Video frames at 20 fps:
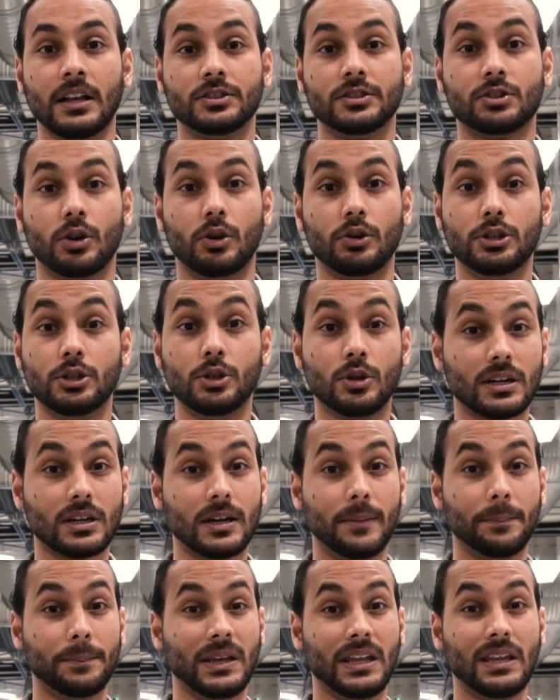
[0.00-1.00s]
So you're
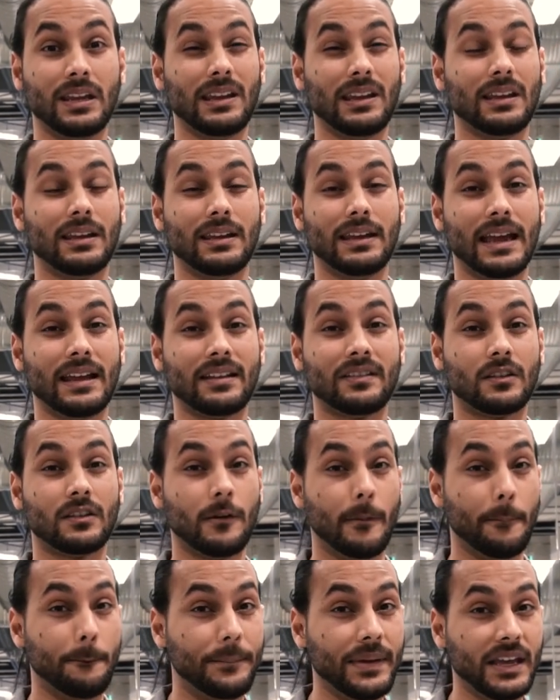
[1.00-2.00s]
competing against
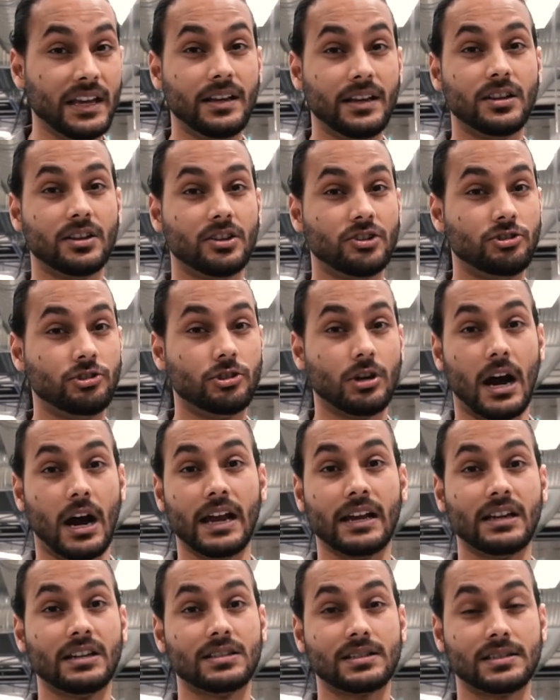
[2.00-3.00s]
big,
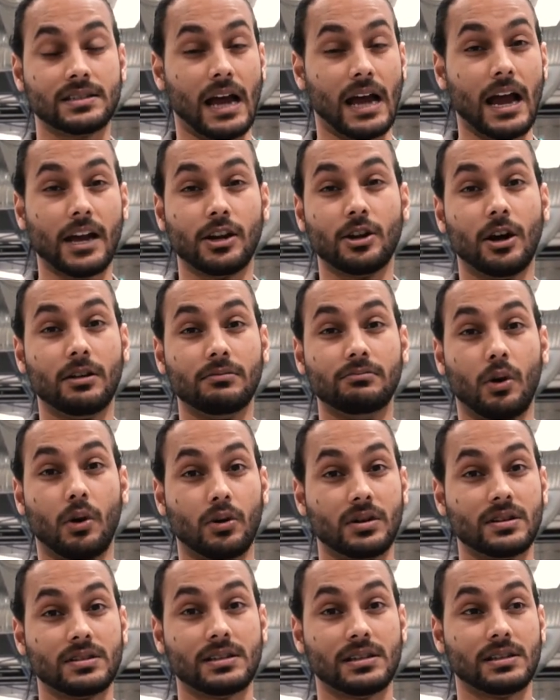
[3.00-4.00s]
giant sign-on
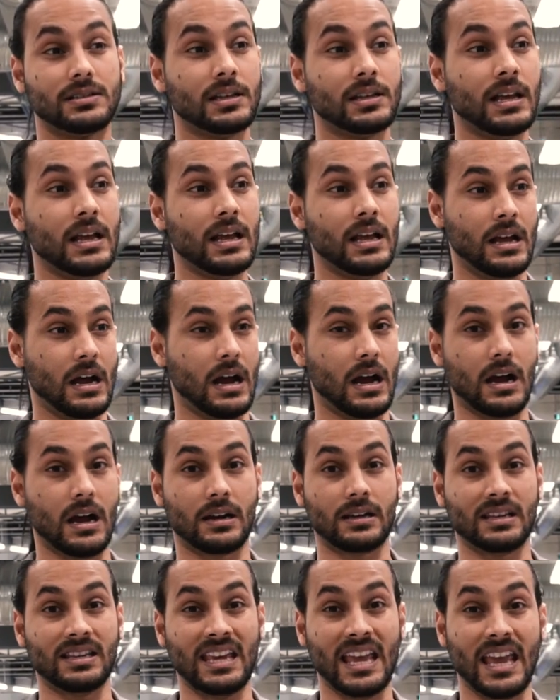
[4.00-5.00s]
bonuses
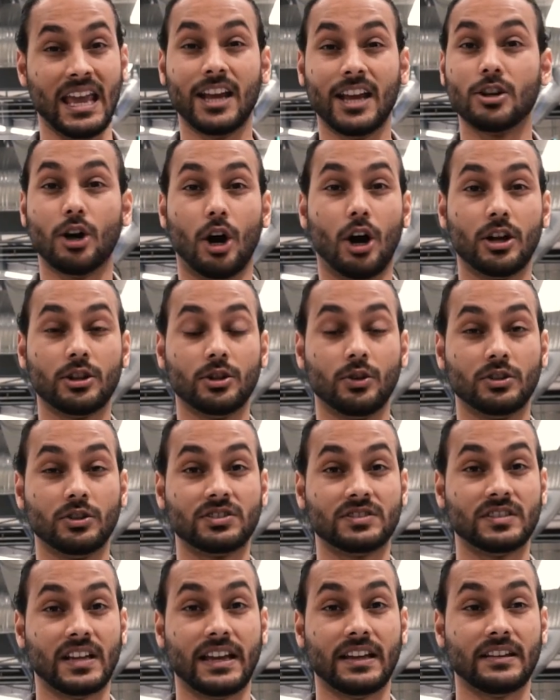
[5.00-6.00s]
caked on
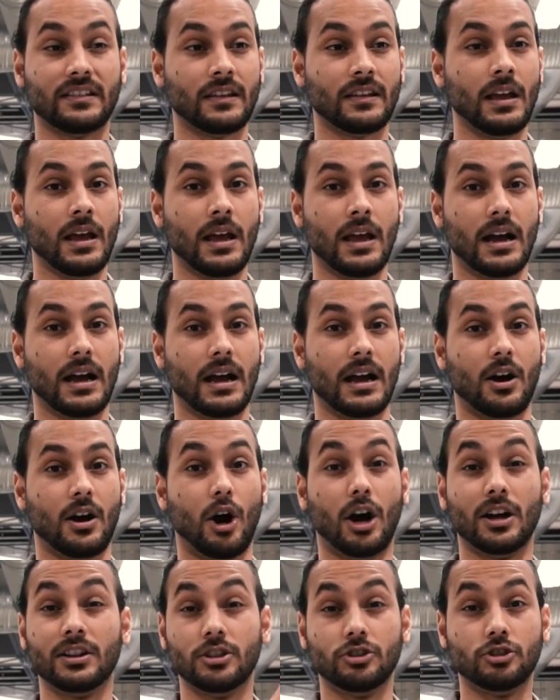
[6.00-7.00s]
those sites,
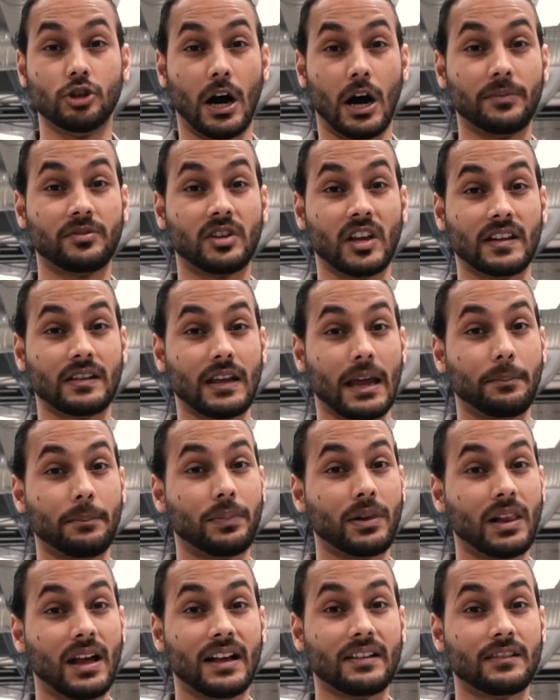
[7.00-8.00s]
on the job sites. And
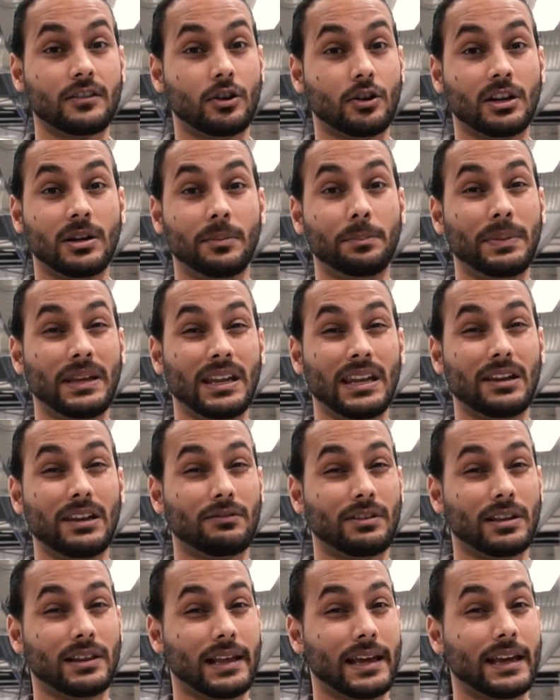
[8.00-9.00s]
plus, you're competing
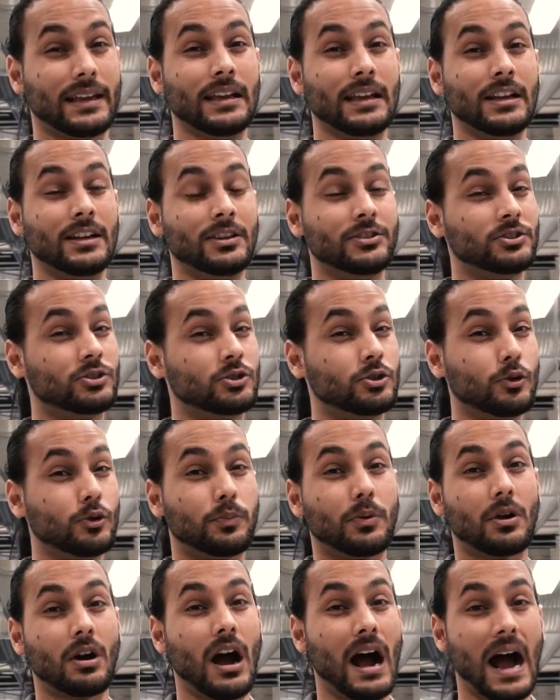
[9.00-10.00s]
with like
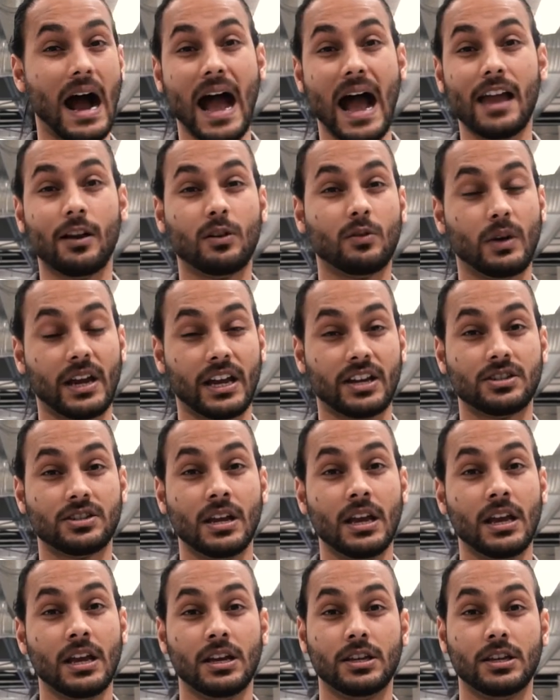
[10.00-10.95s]
super high wage.